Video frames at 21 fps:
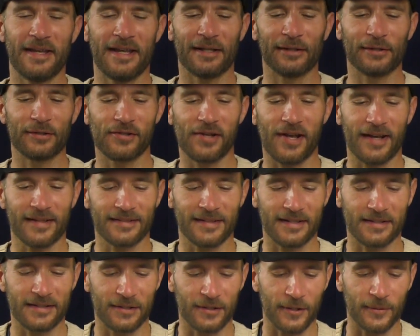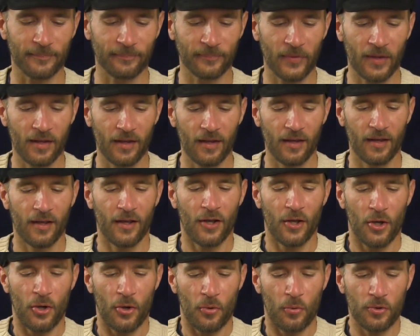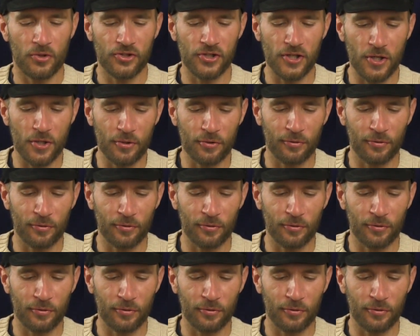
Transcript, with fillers: English accent here. Would you?